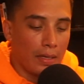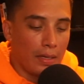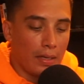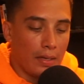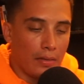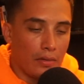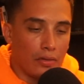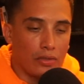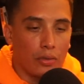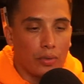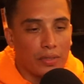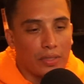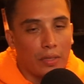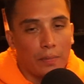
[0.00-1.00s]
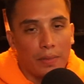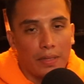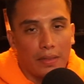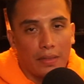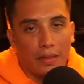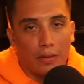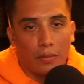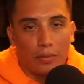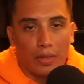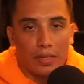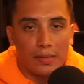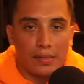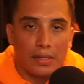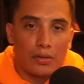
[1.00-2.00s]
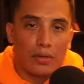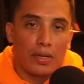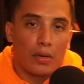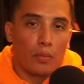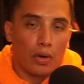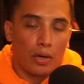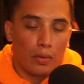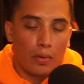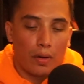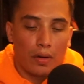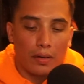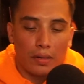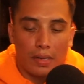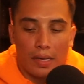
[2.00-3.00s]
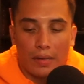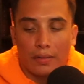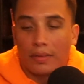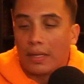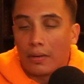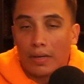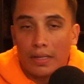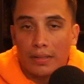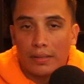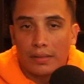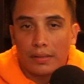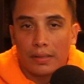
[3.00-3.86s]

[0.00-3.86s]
there's always going to be little things that you can work on and theories.